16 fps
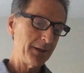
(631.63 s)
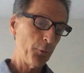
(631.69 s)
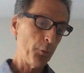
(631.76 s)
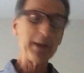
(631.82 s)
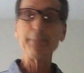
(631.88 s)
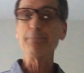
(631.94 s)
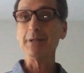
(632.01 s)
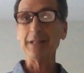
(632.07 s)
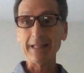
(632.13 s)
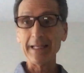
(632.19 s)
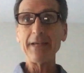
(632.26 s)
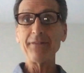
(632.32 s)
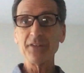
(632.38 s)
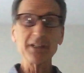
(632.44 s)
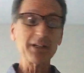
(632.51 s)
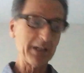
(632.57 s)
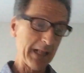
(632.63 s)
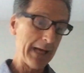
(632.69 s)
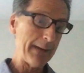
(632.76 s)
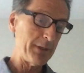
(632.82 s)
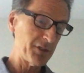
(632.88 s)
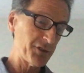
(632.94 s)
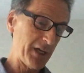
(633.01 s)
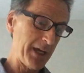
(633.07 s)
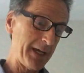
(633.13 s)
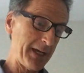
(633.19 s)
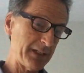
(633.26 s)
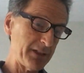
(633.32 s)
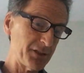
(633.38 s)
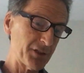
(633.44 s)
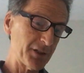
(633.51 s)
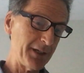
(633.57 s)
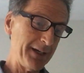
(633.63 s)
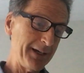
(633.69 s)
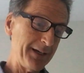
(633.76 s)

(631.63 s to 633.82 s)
We believe in climate change.